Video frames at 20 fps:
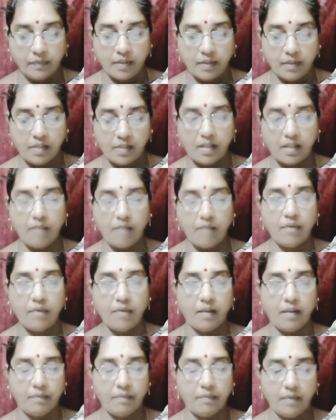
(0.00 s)
Same
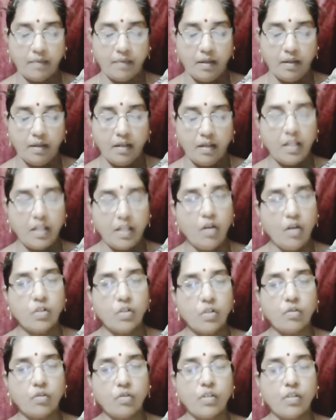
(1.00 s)
way. He
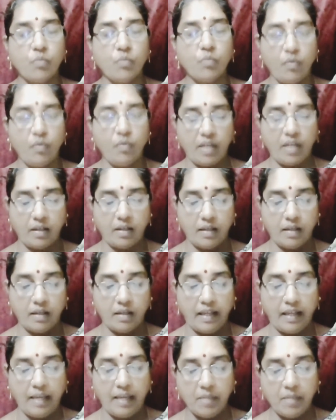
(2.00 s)
also is moving
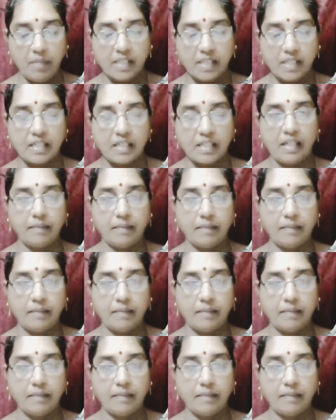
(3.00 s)
aimlessly.